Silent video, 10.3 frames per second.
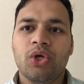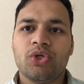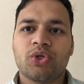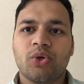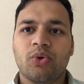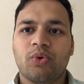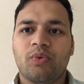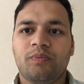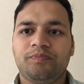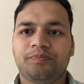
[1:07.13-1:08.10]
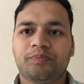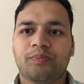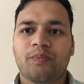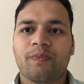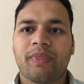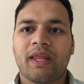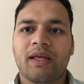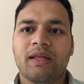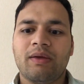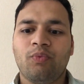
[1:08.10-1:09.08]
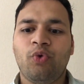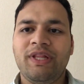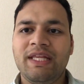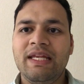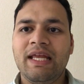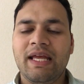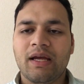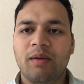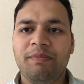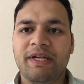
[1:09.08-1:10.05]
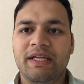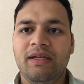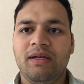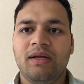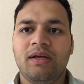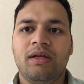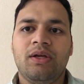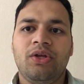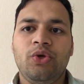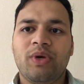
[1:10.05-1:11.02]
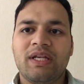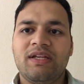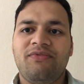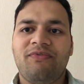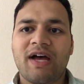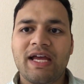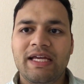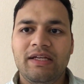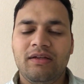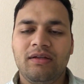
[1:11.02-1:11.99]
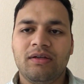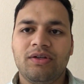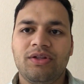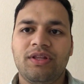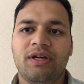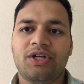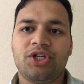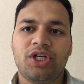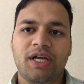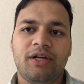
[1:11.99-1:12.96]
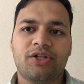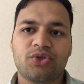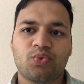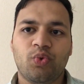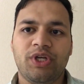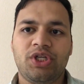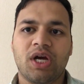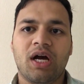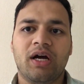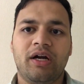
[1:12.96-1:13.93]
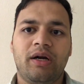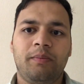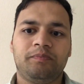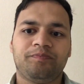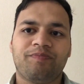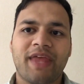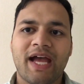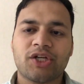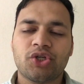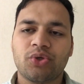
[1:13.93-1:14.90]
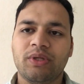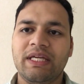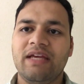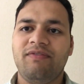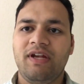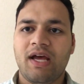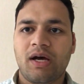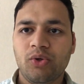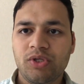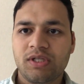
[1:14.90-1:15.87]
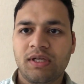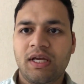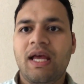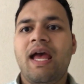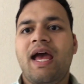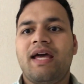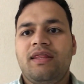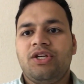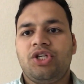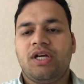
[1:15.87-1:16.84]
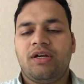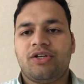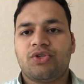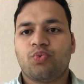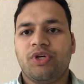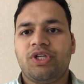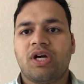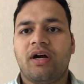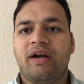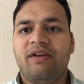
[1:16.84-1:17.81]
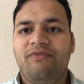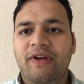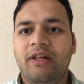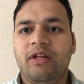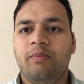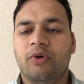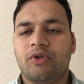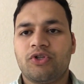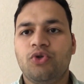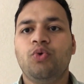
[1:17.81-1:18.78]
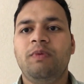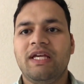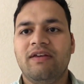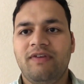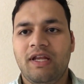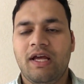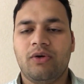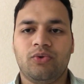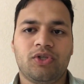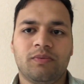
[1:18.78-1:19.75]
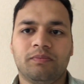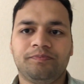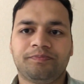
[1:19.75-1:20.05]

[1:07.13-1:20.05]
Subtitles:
So within a company, you can define the shares which are actually given out and the shares which are available to be given out.